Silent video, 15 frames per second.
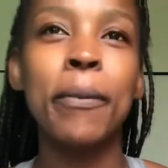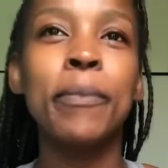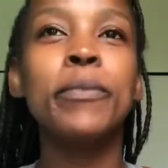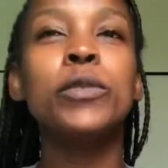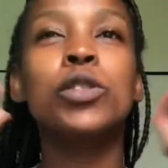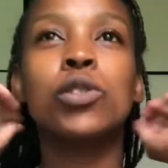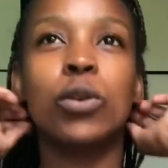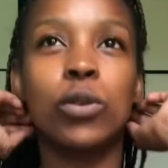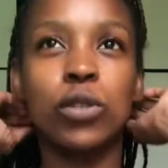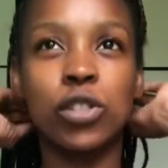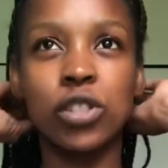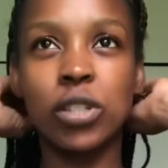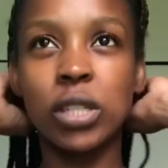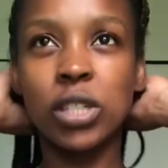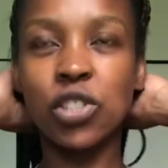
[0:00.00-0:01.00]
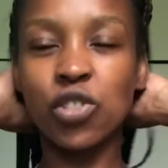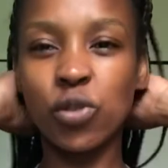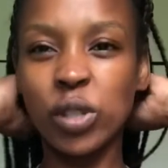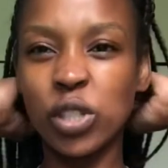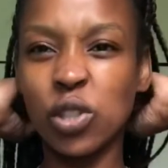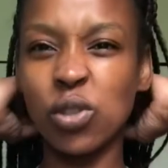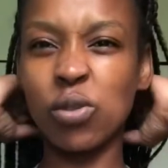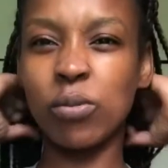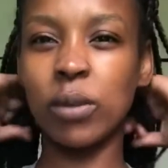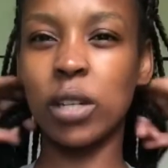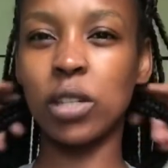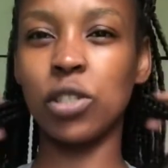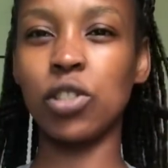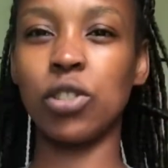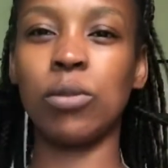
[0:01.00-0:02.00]
So you shouldn't stress too
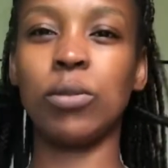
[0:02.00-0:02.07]
much,